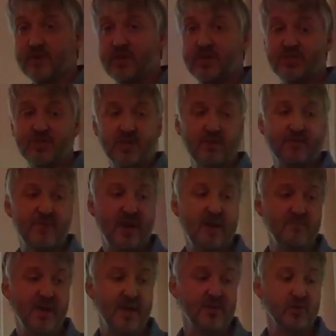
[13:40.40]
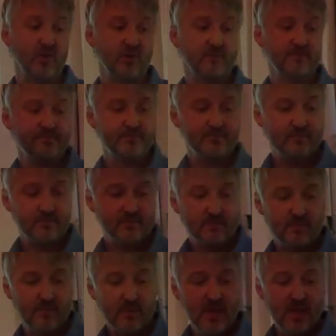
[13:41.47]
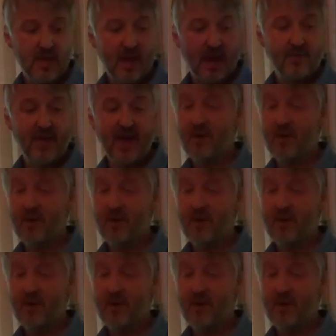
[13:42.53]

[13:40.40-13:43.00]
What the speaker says: version of that manual. And